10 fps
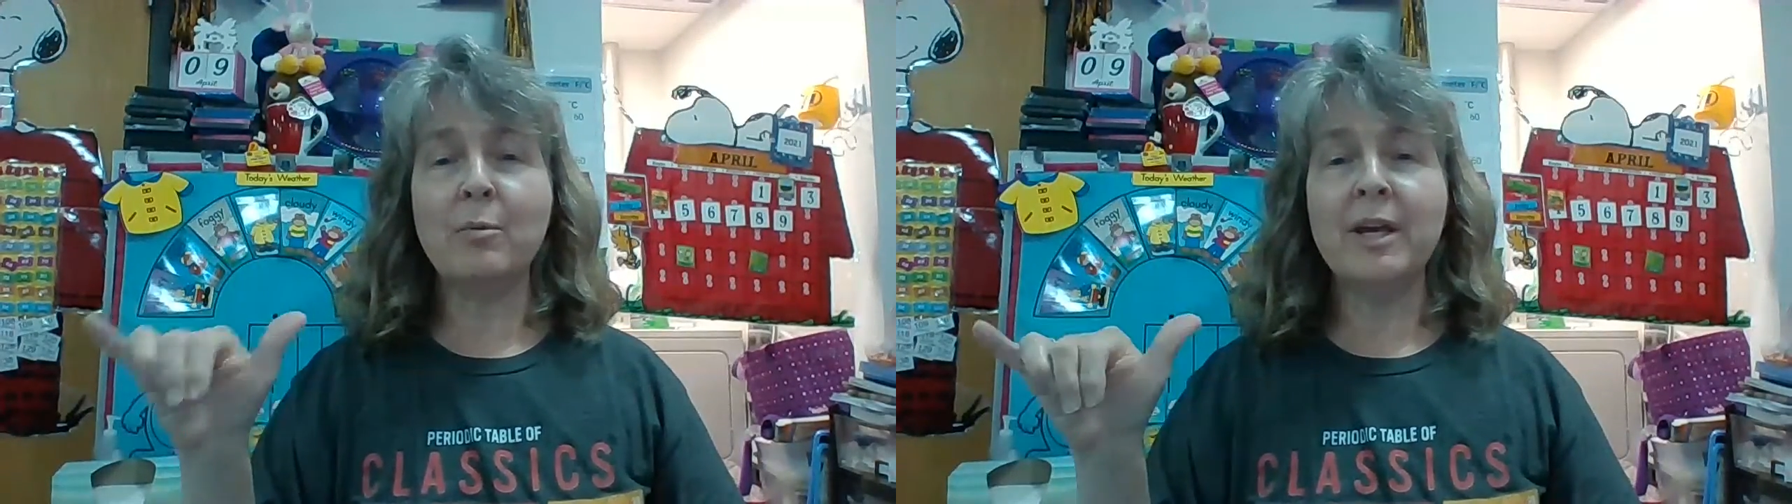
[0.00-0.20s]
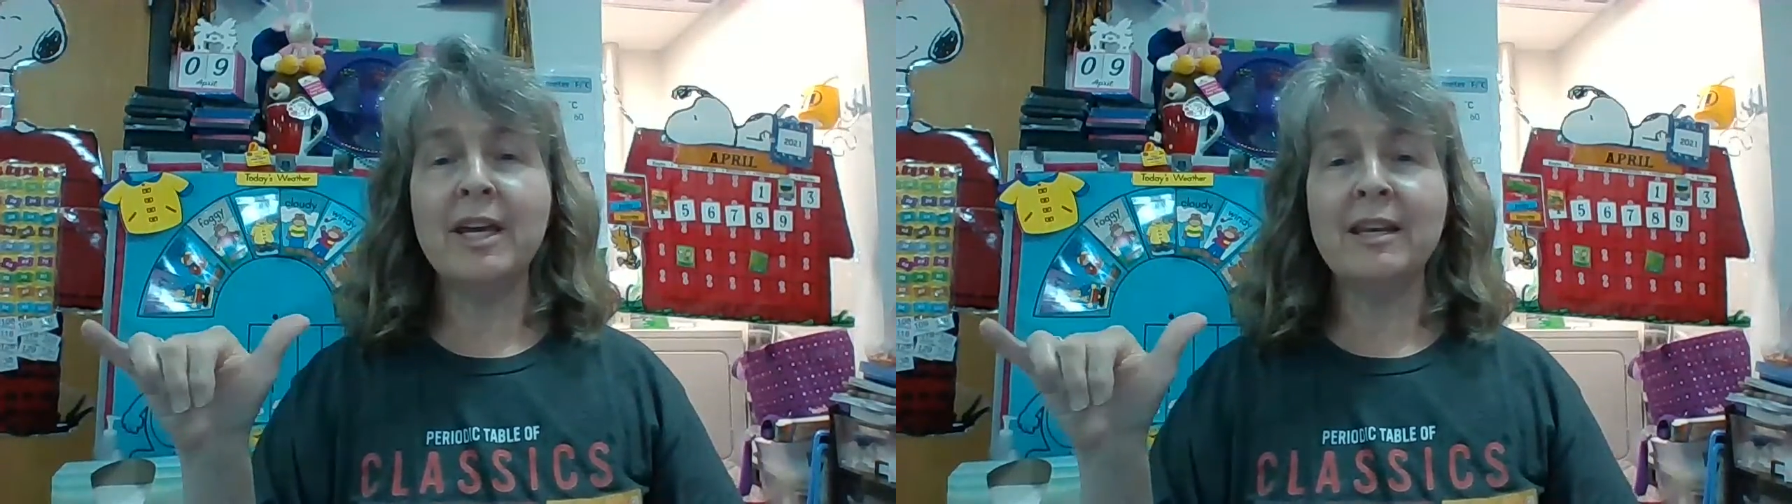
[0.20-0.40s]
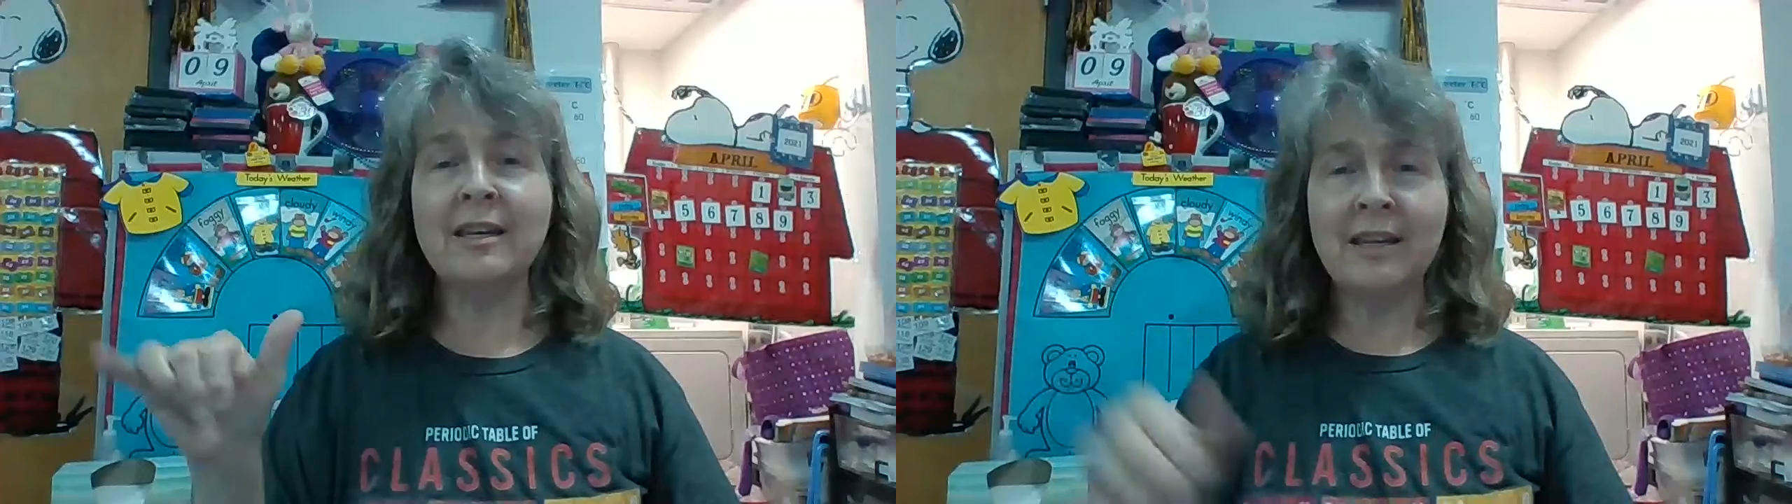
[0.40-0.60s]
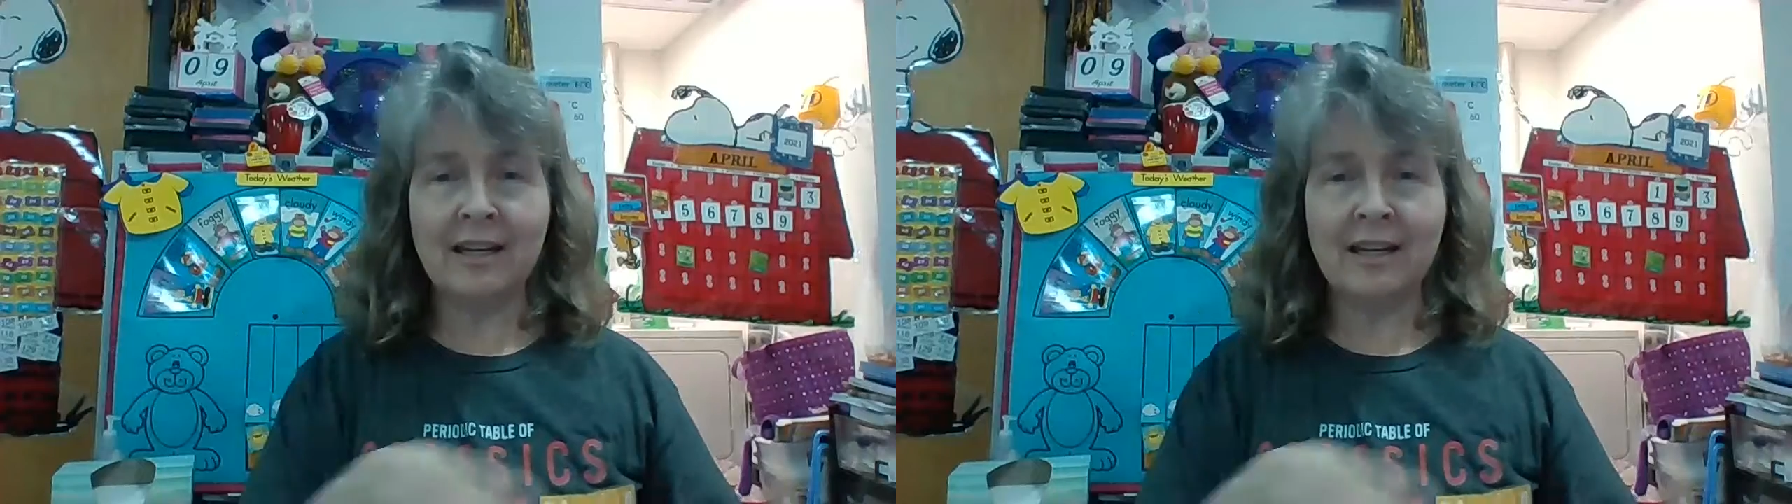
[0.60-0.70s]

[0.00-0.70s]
windy.